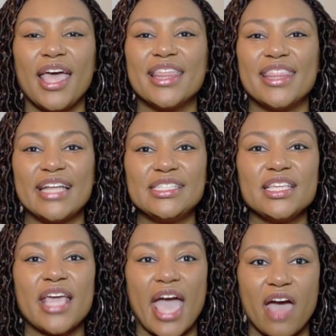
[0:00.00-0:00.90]
That's
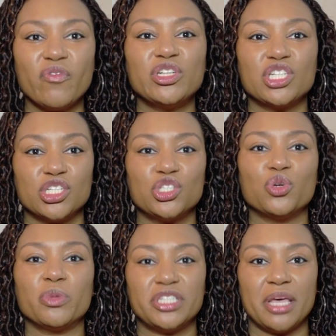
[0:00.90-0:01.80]
the average
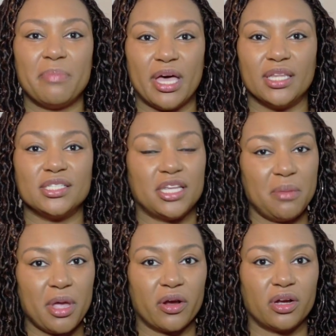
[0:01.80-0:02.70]
consumer debt balance in
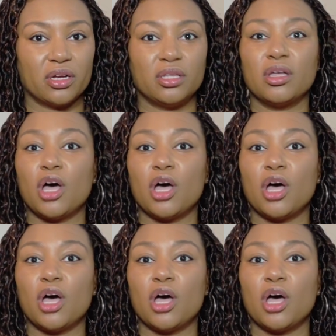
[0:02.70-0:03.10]
America